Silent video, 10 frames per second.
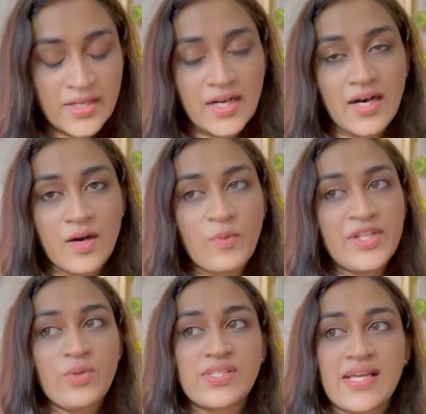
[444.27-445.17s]
when
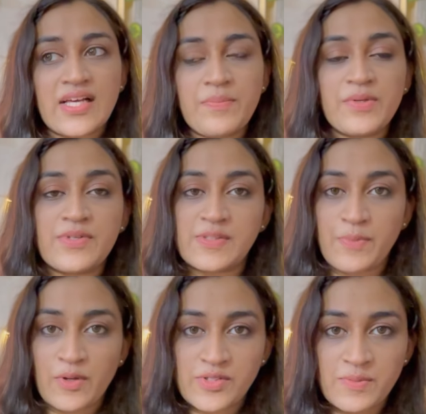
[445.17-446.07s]
you take up the
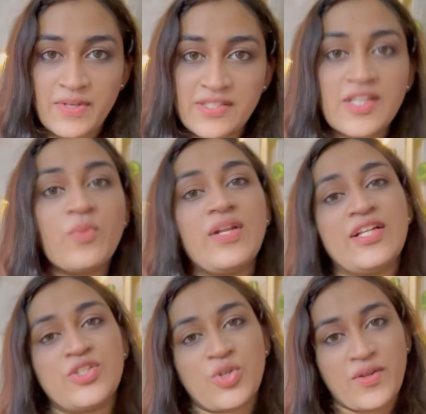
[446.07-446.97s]
responsibility, you will
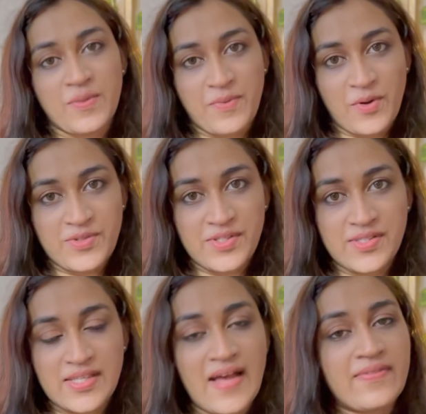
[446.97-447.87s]
enjoy the
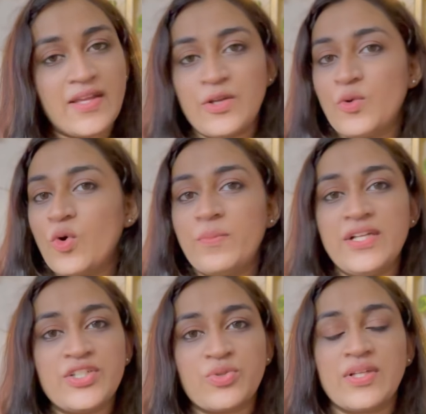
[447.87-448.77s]
process. And then
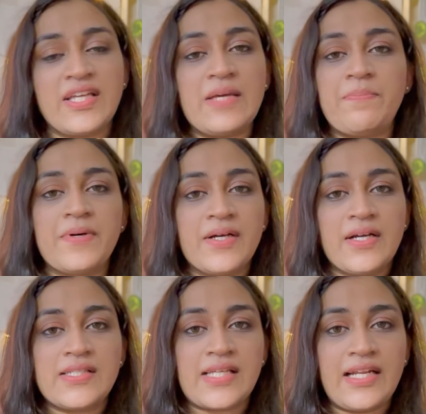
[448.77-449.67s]
nobody should keep
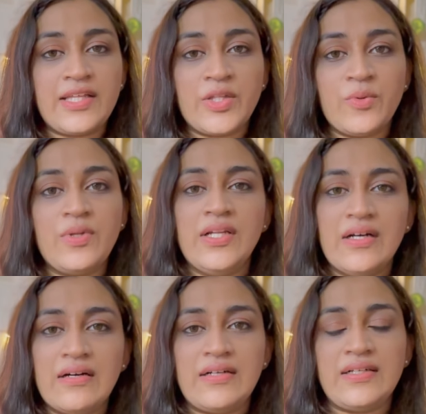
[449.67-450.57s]
telling you,
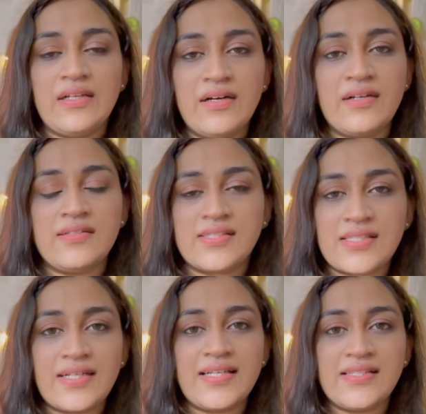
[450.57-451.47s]
learn,
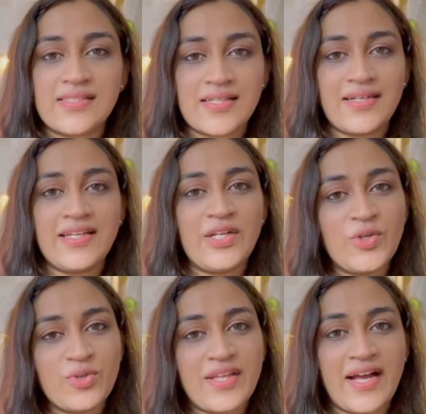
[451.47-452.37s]
study,
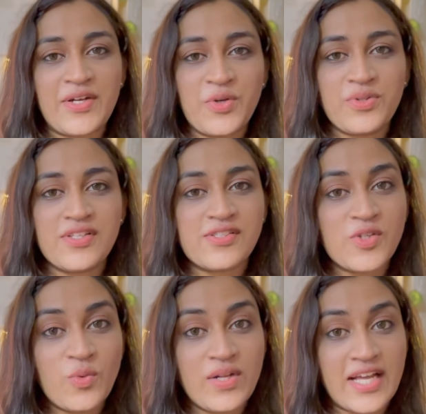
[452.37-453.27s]
do that, do this.
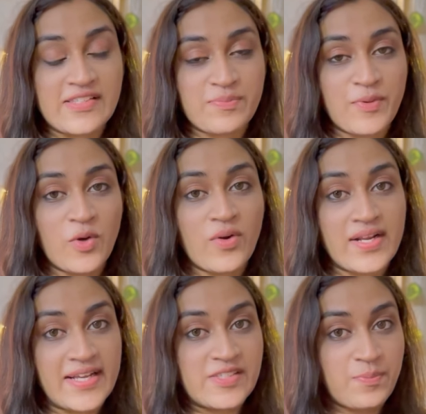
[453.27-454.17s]
You will explore
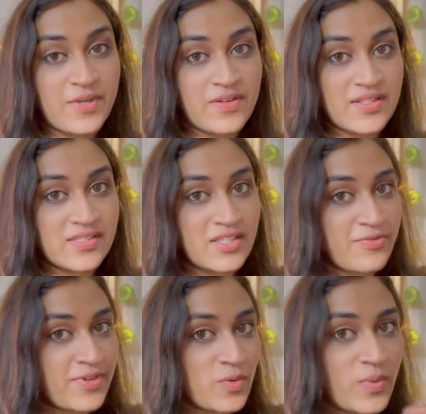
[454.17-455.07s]
and experience
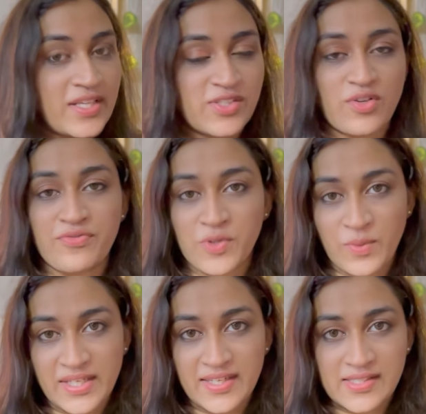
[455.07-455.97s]
different ways of
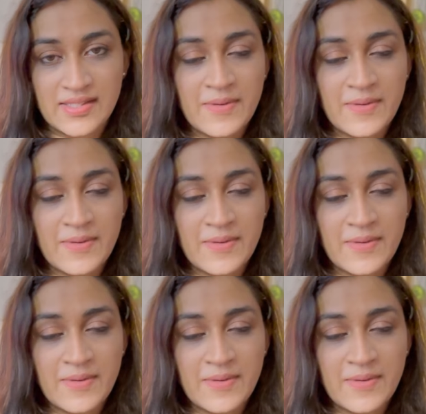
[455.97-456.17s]
doing it.